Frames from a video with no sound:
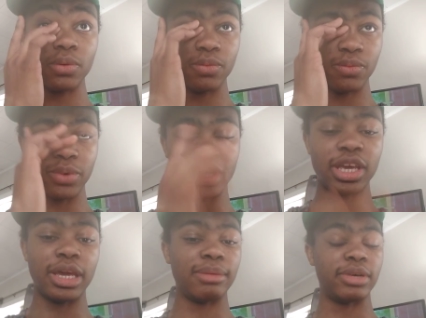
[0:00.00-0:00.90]
what
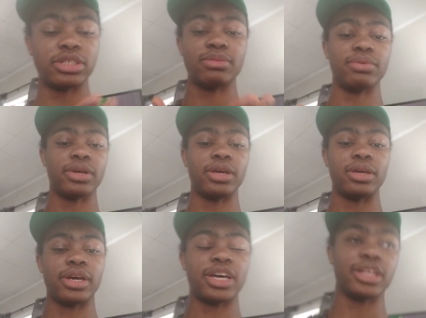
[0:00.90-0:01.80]
game I should play.
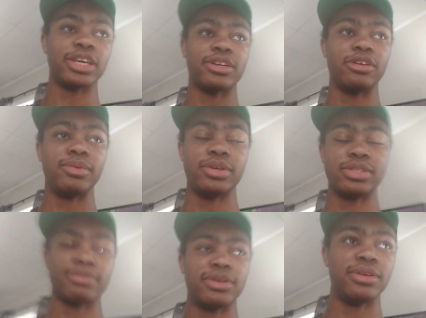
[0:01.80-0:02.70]
I got like Kirby or
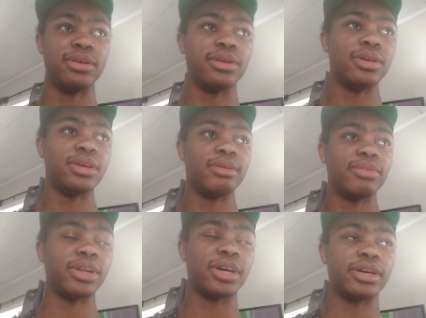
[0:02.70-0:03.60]
something.
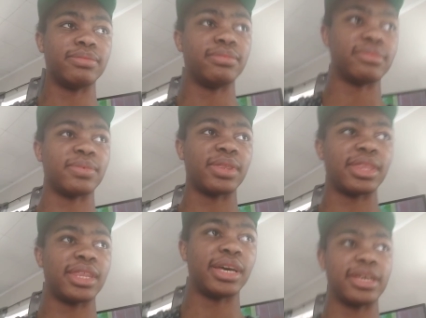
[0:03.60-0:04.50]
But uh,
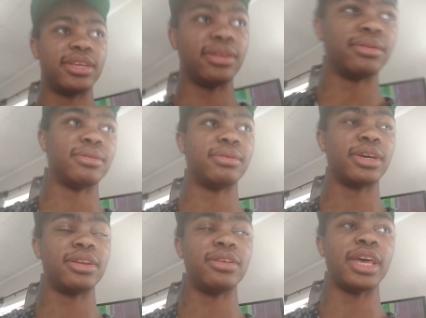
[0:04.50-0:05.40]
I can I
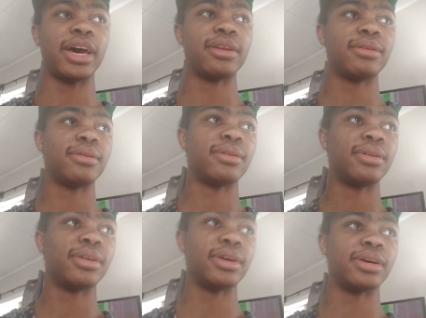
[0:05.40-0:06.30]
can do that.
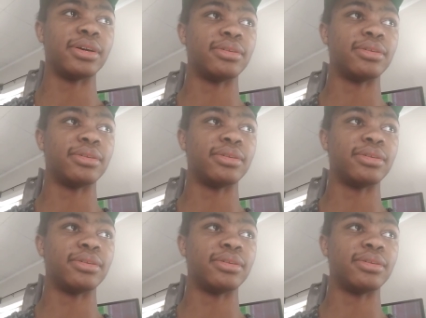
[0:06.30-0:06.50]
Uh,